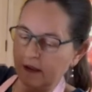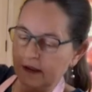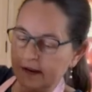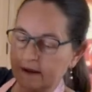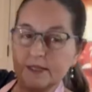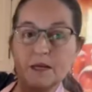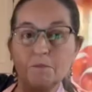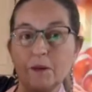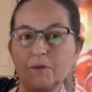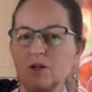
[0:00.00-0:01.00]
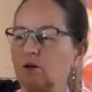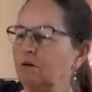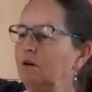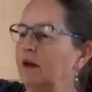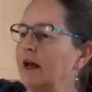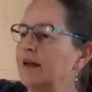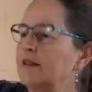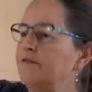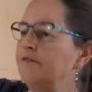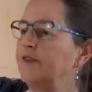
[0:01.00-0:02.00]
Now, some people don't like
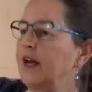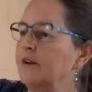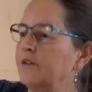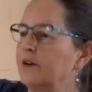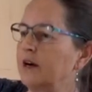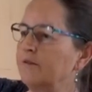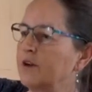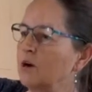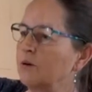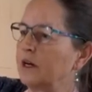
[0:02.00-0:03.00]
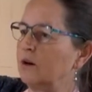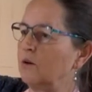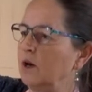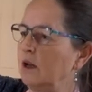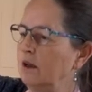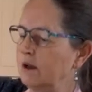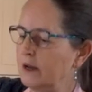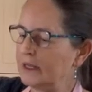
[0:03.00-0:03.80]
the flavor of coconut oil,